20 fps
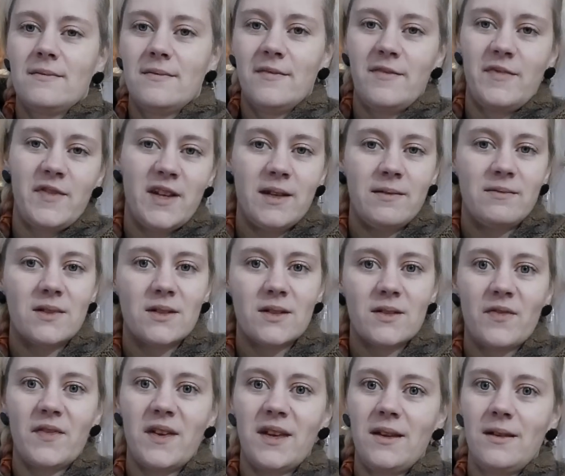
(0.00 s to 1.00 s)
favorite
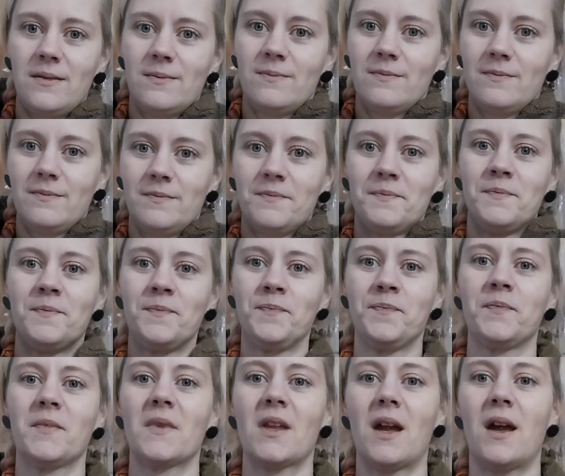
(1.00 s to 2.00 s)
thing.
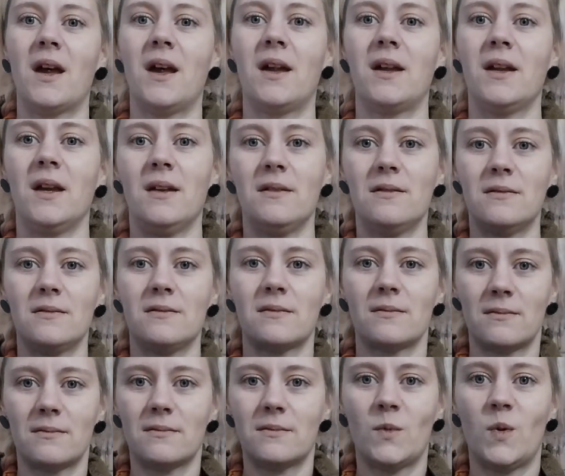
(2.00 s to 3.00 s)
I
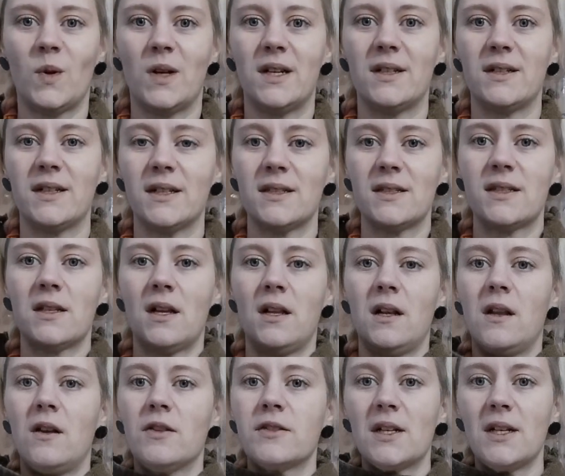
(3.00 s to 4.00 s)
wear this a
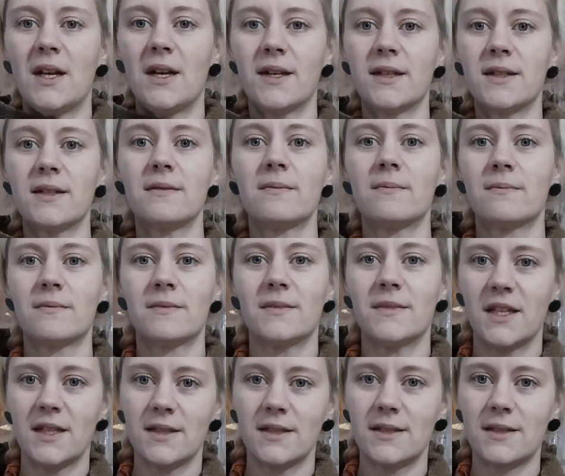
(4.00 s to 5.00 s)
lot like
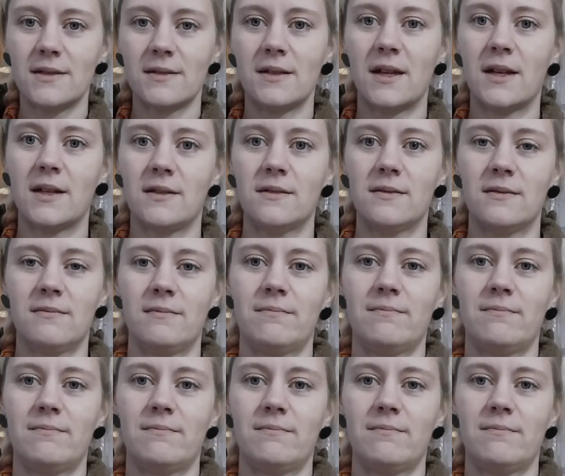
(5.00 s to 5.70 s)
this, and